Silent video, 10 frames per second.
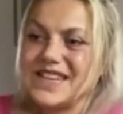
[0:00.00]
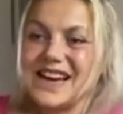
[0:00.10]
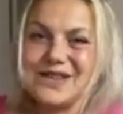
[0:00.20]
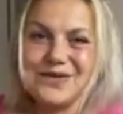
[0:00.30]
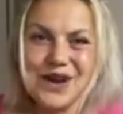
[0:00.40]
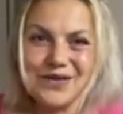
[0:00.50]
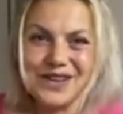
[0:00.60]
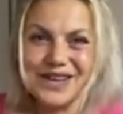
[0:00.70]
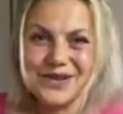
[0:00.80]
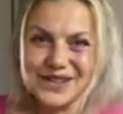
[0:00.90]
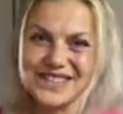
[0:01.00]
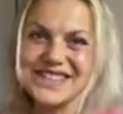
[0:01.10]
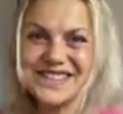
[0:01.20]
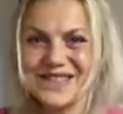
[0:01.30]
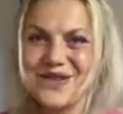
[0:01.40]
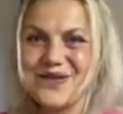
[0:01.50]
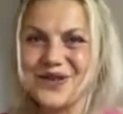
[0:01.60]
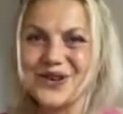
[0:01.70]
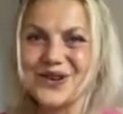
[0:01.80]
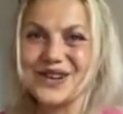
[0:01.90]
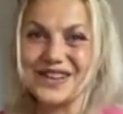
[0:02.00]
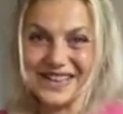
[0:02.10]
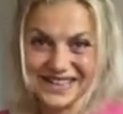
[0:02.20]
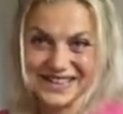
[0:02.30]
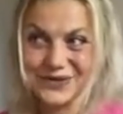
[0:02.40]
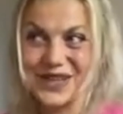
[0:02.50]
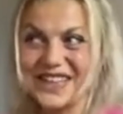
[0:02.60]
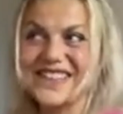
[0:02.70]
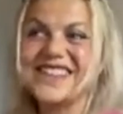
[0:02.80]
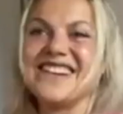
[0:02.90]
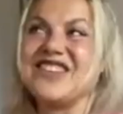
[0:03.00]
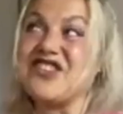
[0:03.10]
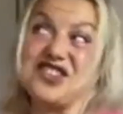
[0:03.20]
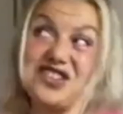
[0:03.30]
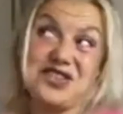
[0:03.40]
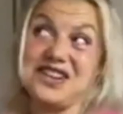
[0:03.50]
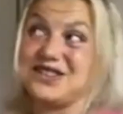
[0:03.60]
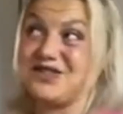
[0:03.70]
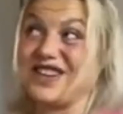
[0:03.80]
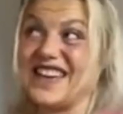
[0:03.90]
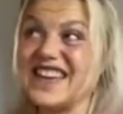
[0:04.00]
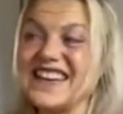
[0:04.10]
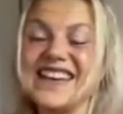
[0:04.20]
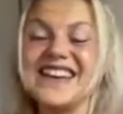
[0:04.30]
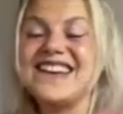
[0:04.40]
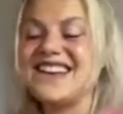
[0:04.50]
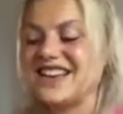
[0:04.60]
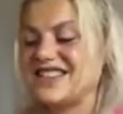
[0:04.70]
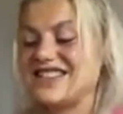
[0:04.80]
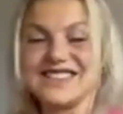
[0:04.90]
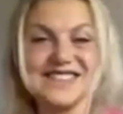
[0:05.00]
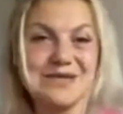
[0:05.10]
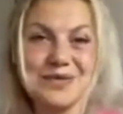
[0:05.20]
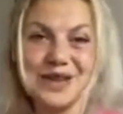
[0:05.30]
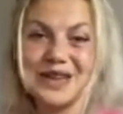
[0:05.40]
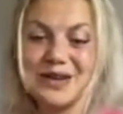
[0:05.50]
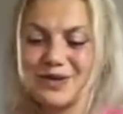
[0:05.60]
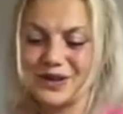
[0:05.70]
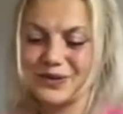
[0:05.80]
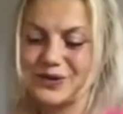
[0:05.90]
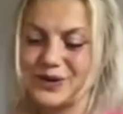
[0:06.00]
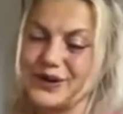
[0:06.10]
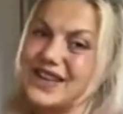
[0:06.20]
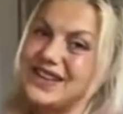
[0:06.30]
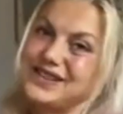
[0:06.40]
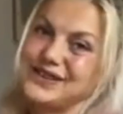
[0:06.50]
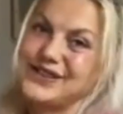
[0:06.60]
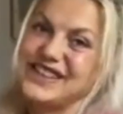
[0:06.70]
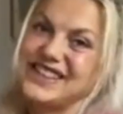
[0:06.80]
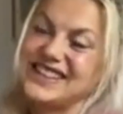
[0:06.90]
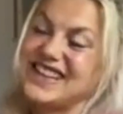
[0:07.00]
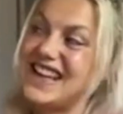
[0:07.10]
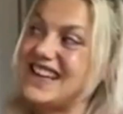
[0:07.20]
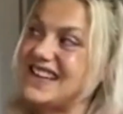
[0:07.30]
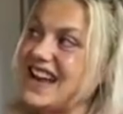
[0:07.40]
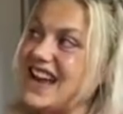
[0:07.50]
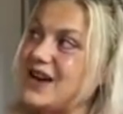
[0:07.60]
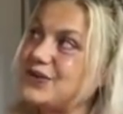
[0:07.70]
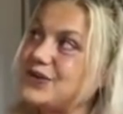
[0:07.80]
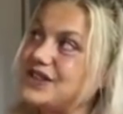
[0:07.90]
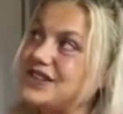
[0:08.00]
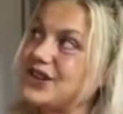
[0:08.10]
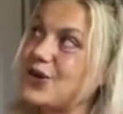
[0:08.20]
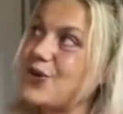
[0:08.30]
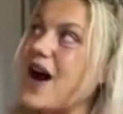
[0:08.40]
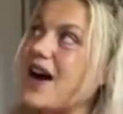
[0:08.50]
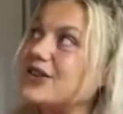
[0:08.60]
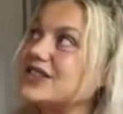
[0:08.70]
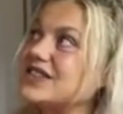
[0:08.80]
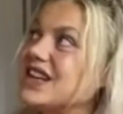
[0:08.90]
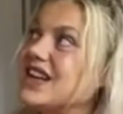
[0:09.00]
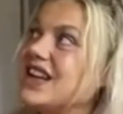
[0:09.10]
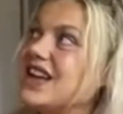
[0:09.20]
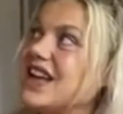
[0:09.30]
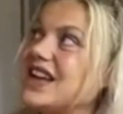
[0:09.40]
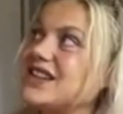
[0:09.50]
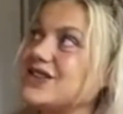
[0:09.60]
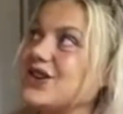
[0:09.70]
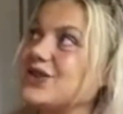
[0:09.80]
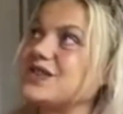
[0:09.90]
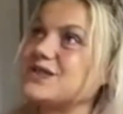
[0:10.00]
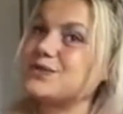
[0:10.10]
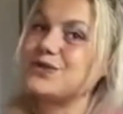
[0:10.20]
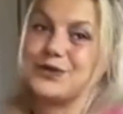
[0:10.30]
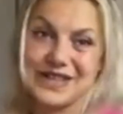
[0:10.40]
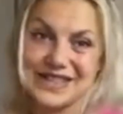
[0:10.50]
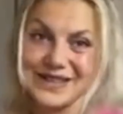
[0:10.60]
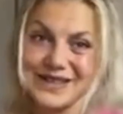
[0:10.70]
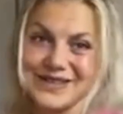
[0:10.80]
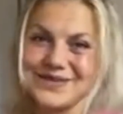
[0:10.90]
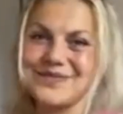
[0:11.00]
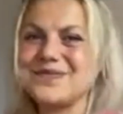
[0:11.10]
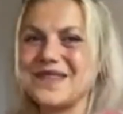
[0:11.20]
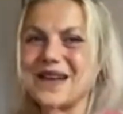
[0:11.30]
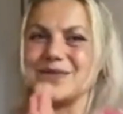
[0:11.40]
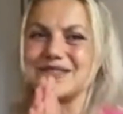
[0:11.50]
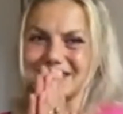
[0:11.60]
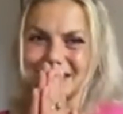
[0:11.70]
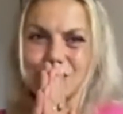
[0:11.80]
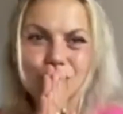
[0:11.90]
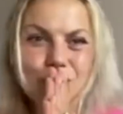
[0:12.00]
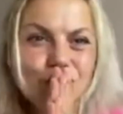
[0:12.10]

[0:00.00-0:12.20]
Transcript: yeah, if you have any questions for the next week, or the next week again, just send me an email. We will look into it, and I will go out and talk with some trees. Namaste.